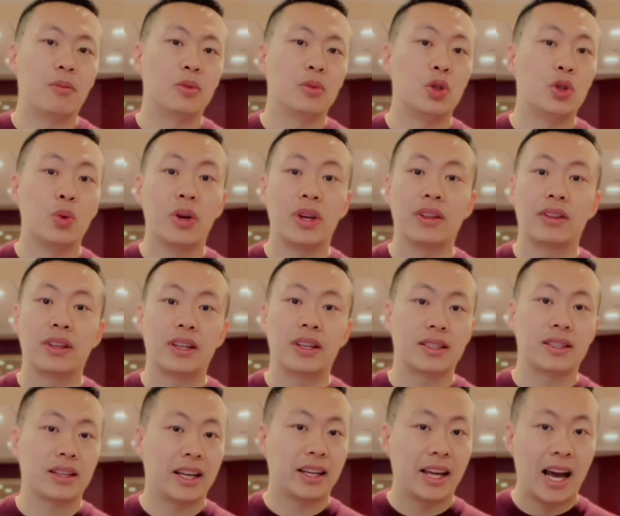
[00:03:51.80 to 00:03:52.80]
Doing
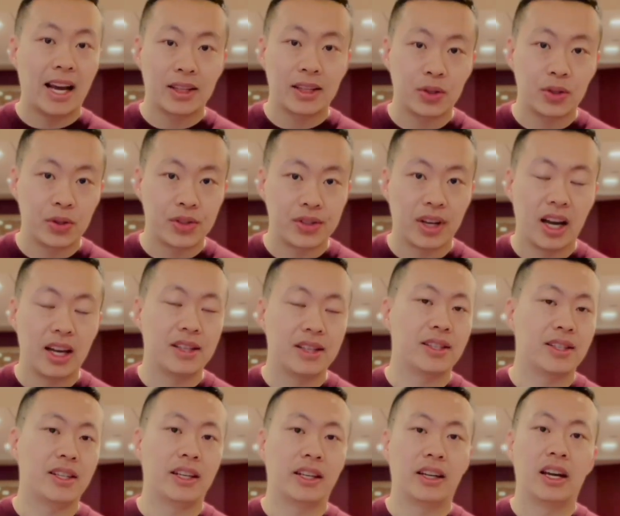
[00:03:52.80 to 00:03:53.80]
things like
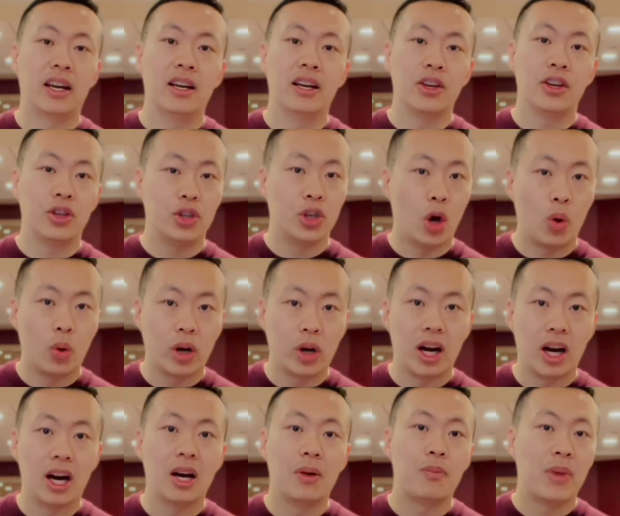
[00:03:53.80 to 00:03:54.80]
exercising,
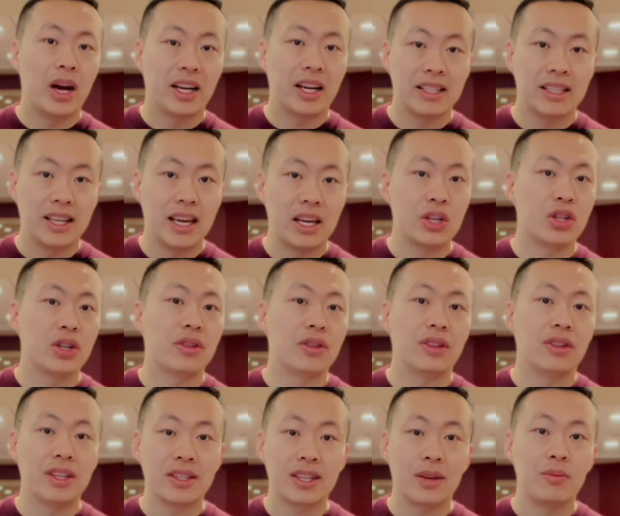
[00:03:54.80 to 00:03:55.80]
yoga, meditation,
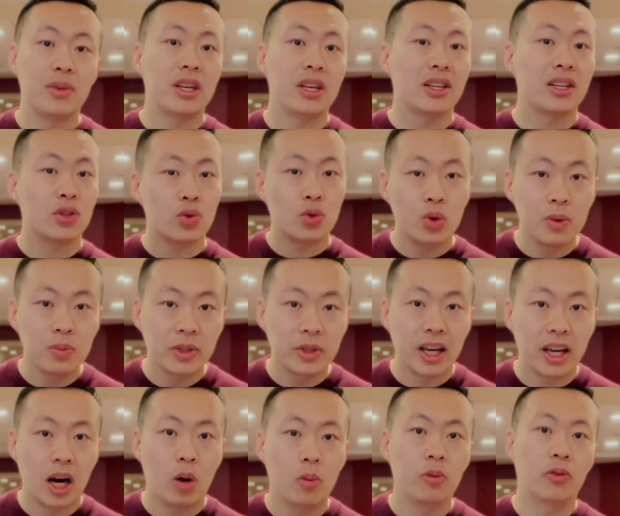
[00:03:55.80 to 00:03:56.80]
these can be extremely
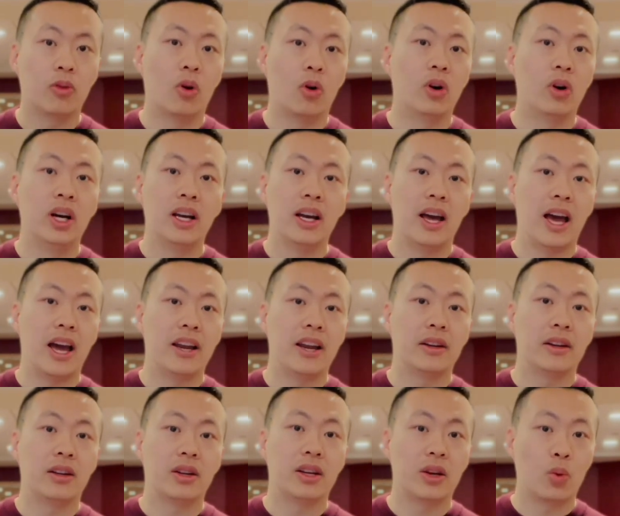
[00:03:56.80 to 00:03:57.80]
helpful.
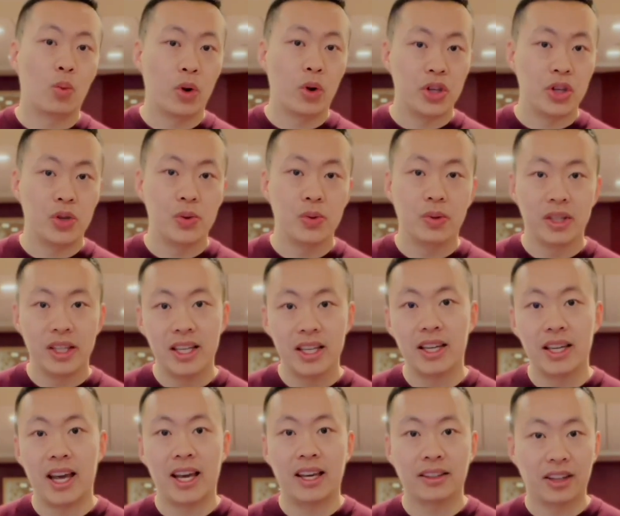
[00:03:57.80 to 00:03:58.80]
And when you
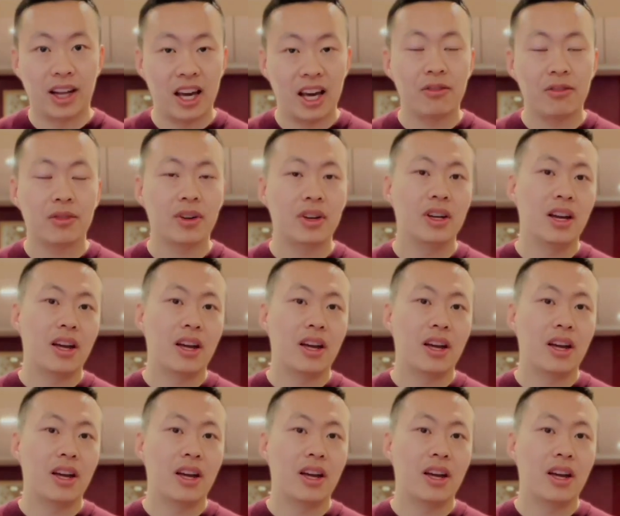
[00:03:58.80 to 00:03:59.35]
lead a life